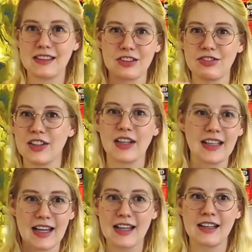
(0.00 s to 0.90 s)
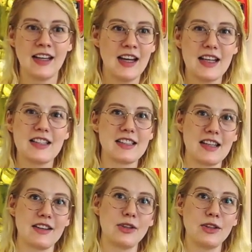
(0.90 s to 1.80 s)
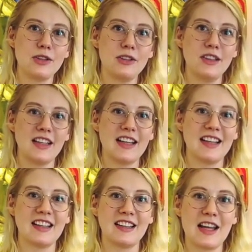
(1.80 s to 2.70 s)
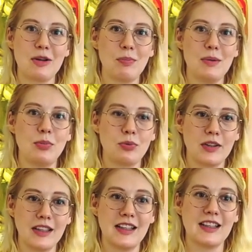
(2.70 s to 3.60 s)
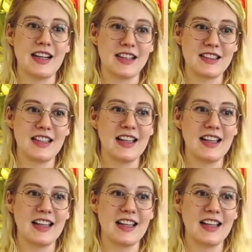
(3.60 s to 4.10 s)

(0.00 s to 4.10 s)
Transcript: as very like Southern, and like people really connect to